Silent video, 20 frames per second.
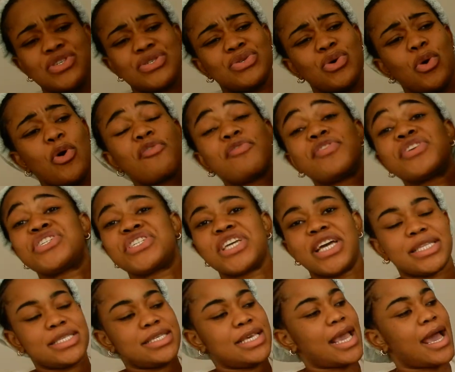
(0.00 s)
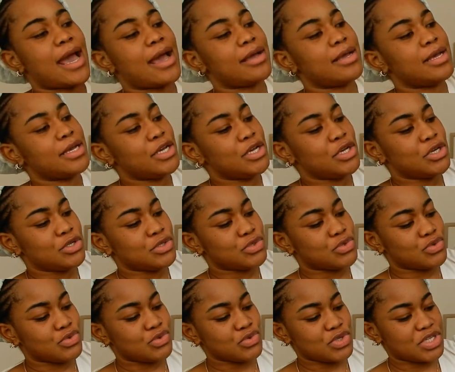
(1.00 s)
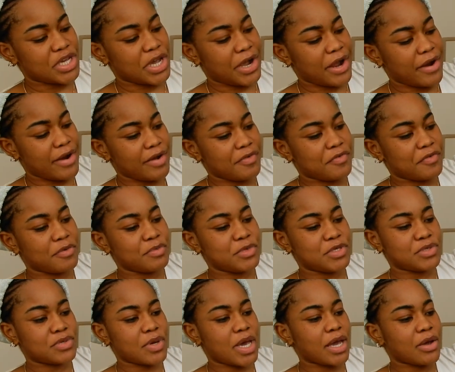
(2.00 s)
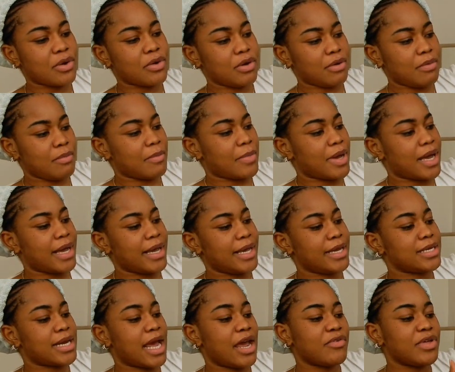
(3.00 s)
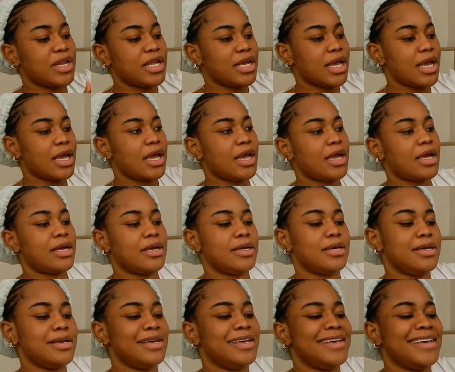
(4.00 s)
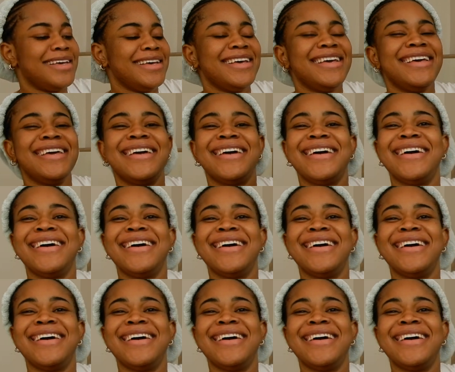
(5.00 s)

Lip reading: just over shirt. Yeah, to do shakara for me. So I got mine. I really.